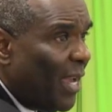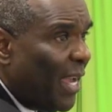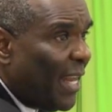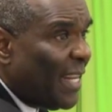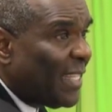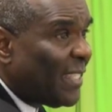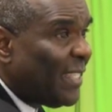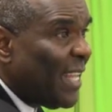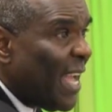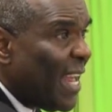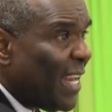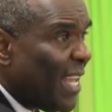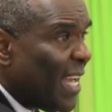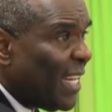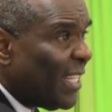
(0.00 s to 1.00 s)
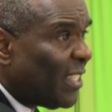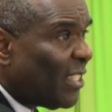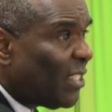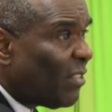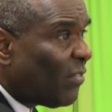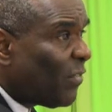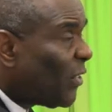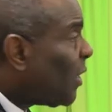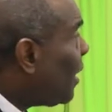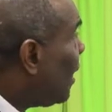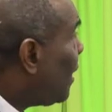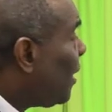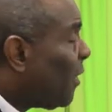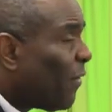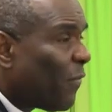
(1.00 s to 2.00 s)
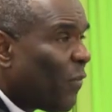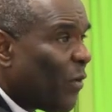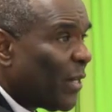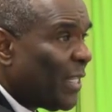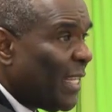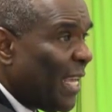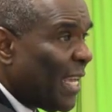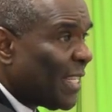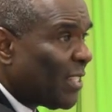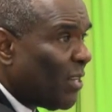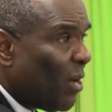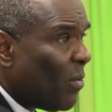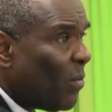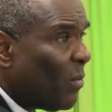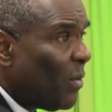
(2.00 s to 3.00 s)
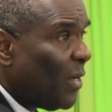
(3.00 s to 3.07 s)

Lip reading: It is there nearly 30 to 40 years now,